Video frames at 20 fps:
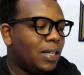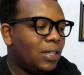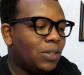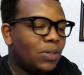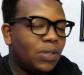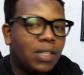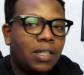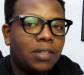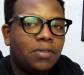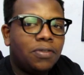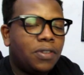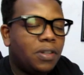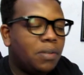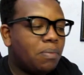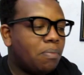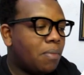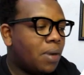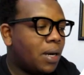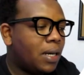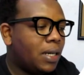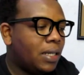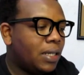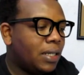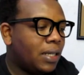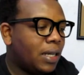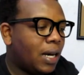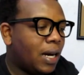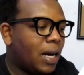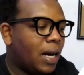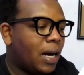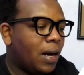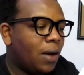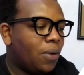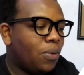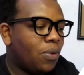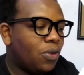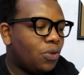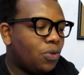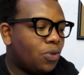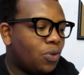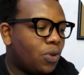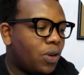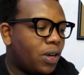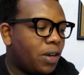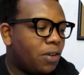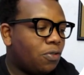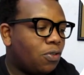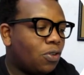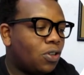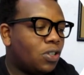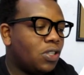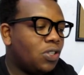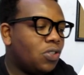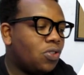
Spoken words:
You need free money with no effort.